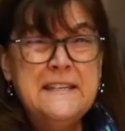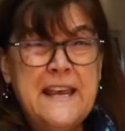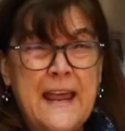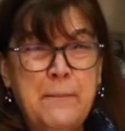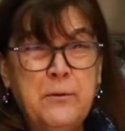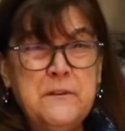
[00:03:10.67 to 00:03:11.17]

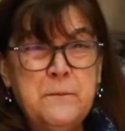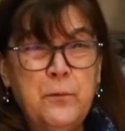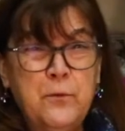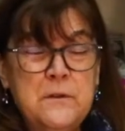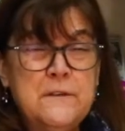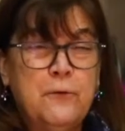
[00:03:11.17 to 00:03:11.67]

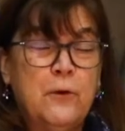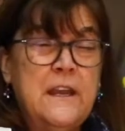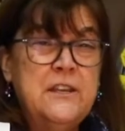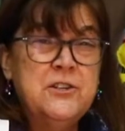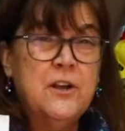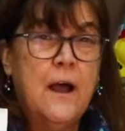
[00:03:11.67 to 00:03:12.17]
tablespoons for
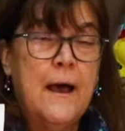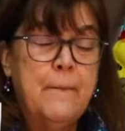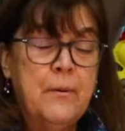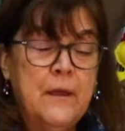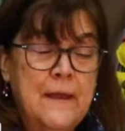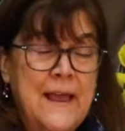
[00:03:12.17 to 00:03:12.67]
each cup,